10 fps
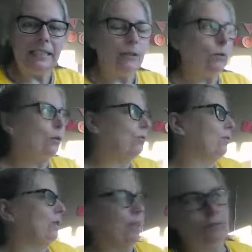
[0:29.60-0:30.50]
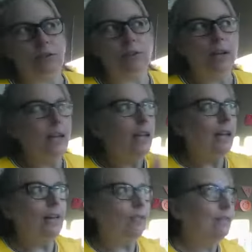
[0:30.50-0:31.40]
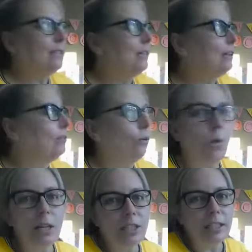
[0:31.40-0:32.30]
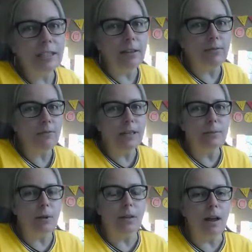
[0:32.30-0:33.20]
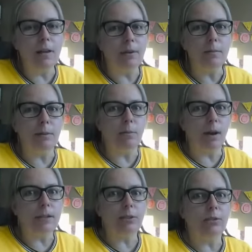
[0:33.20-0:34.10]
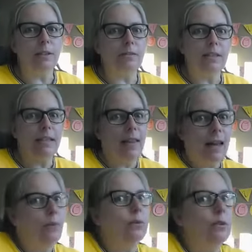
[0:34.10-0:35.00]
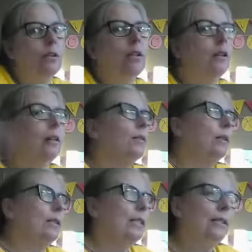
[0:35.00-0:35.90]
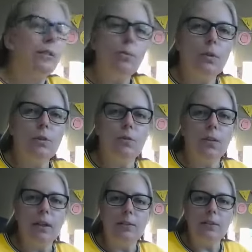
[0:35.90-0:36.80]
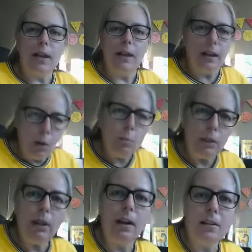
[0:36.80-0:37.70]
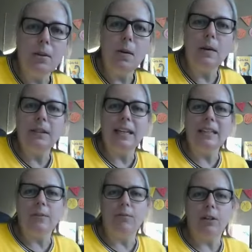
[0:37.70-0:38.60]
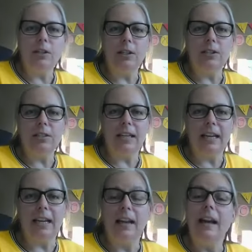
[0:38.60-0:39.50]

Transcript: Oof, if you're watching this on Facebook Live, I'm surprised you're even in the house because it's so beautiful outside. I hope you got to go out and get some fresh air today.